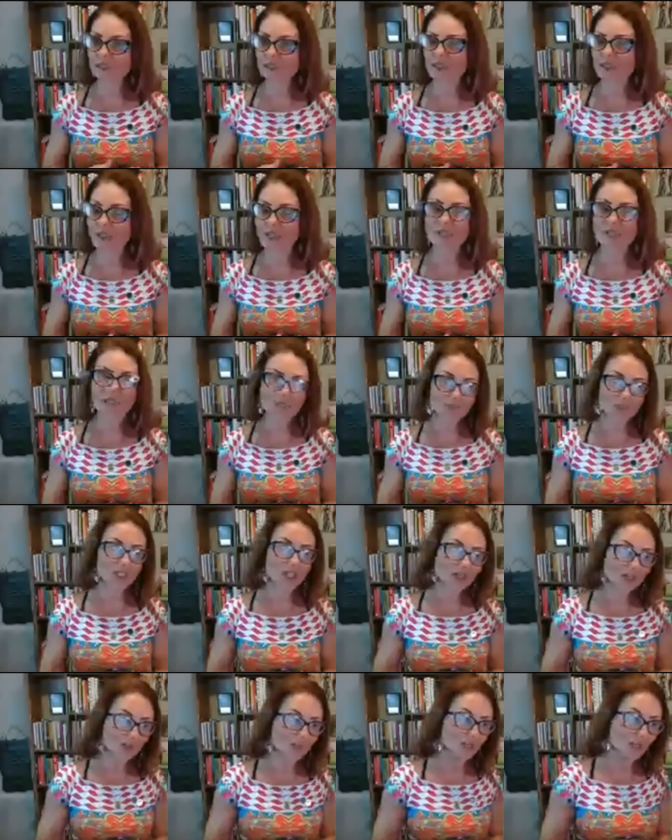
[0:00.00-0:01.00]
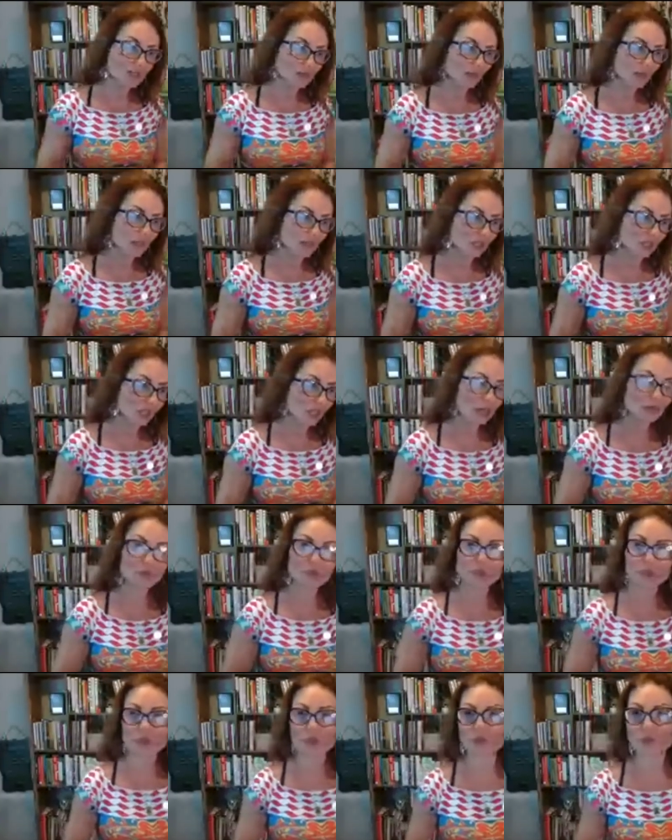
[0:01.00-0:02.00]
Take their hand if somebody's
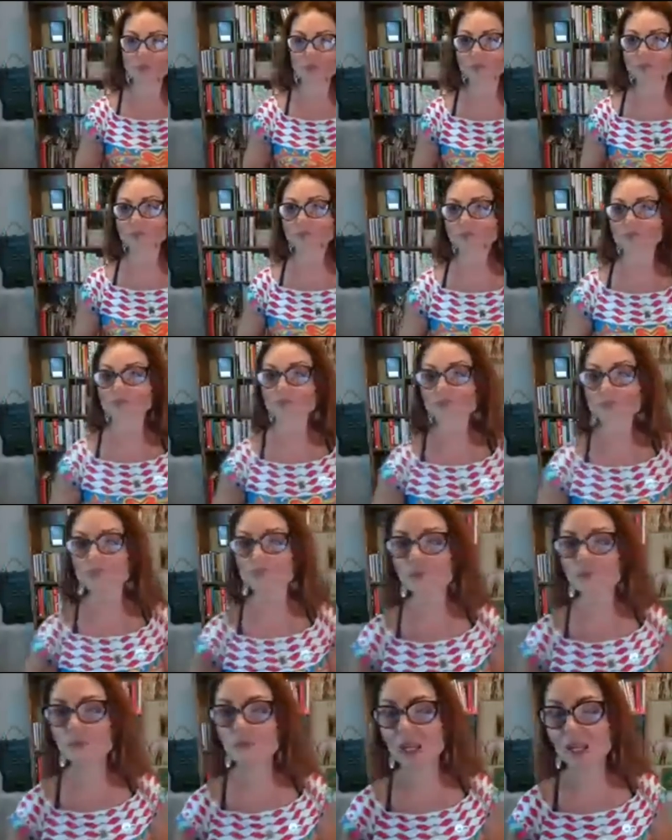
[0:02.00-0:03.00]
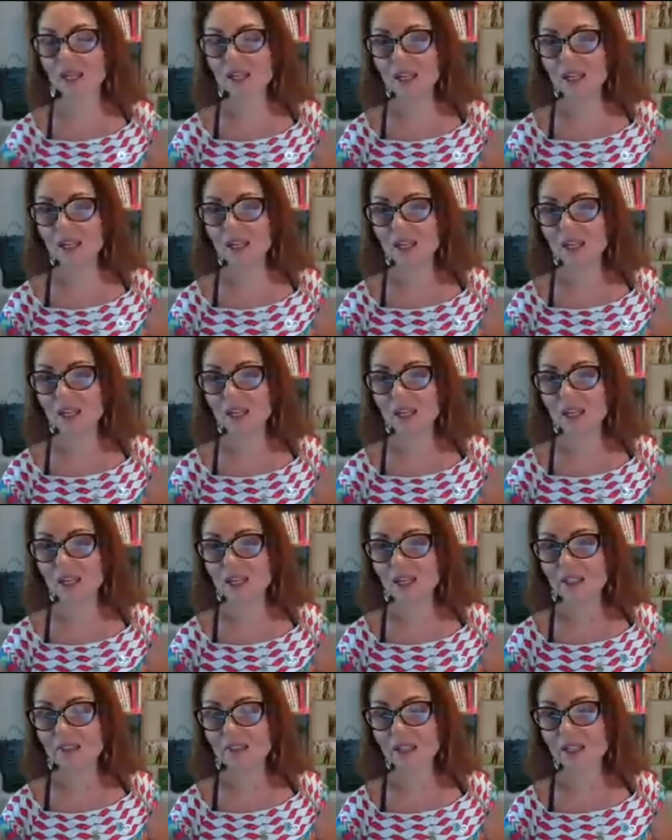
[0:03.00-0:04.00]
reaching out to you.
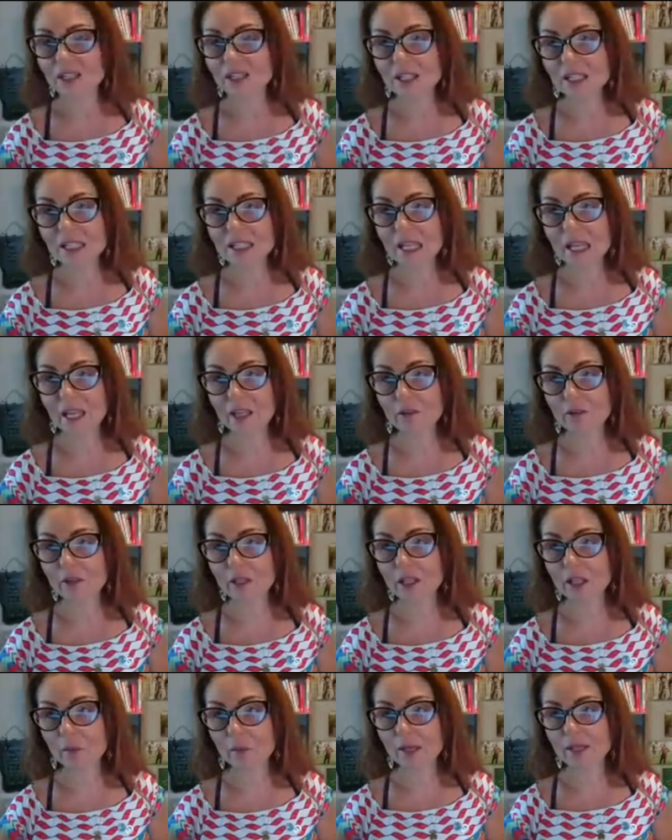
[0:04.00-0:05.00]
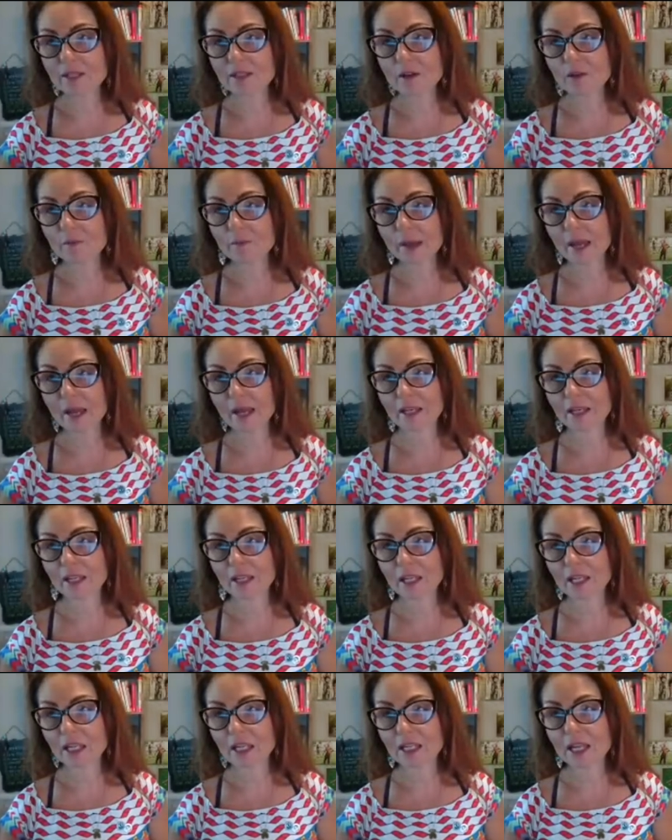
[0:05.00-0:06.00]
is saying, reeling myself
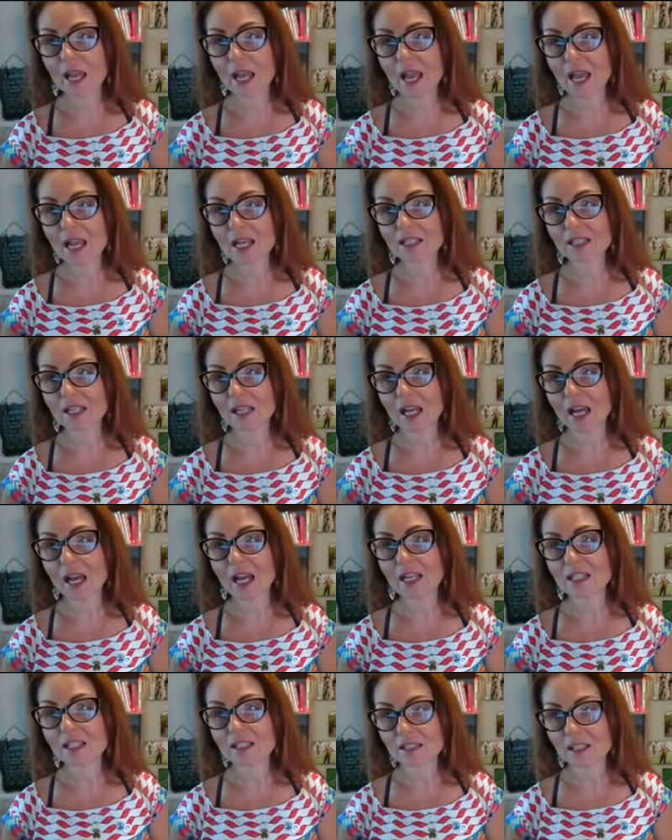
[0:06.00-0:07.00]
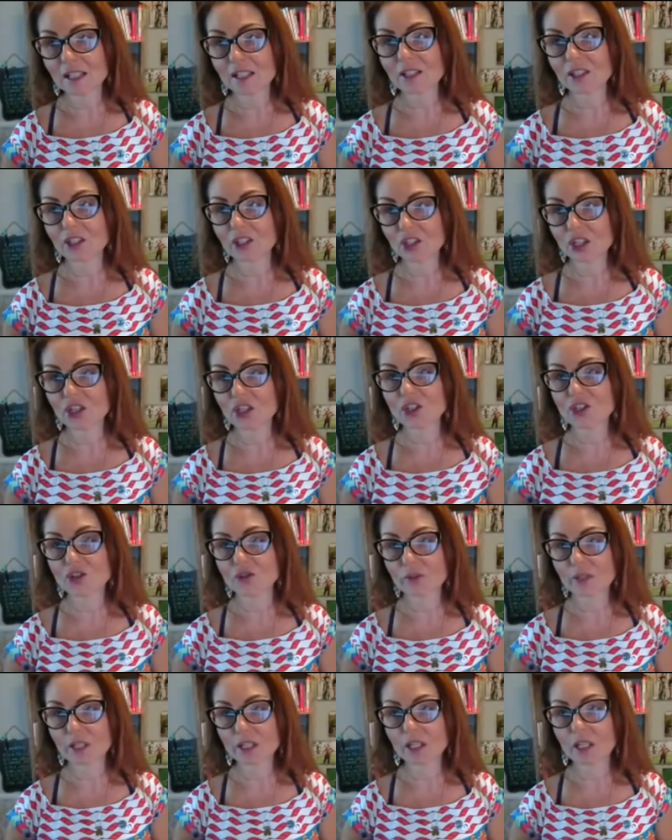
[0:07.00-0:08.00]
back in as I sit
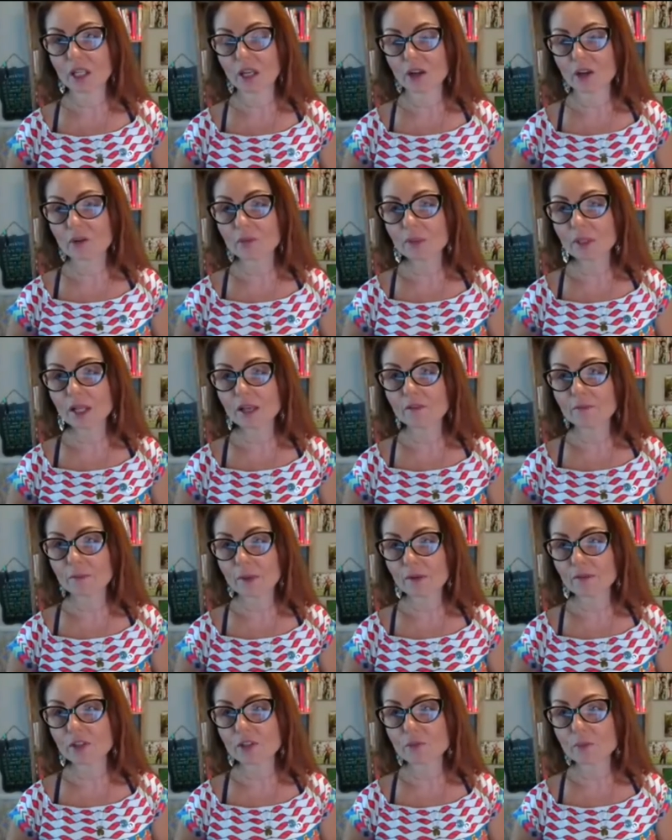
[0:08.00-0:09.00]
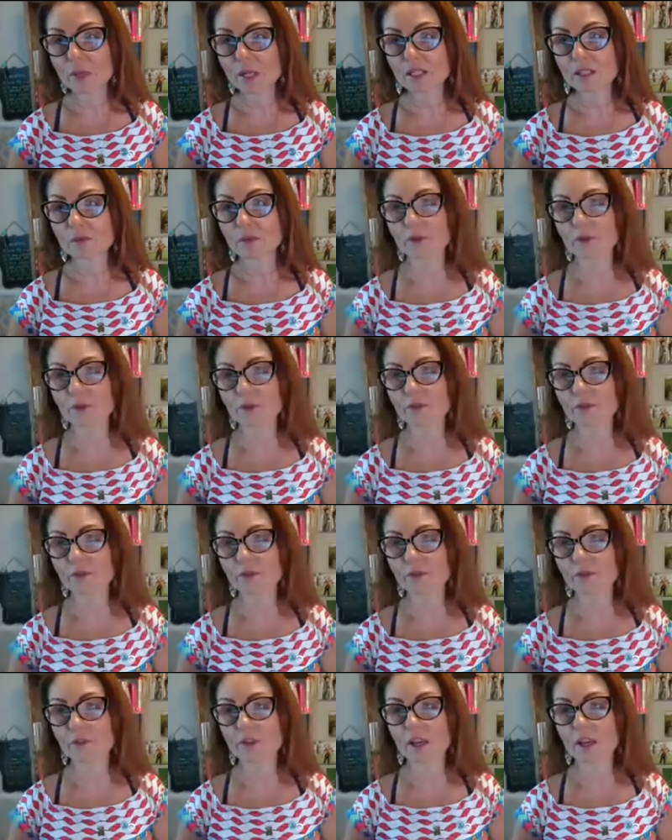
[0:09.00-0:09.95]
here drinking Herbalife beverage mix with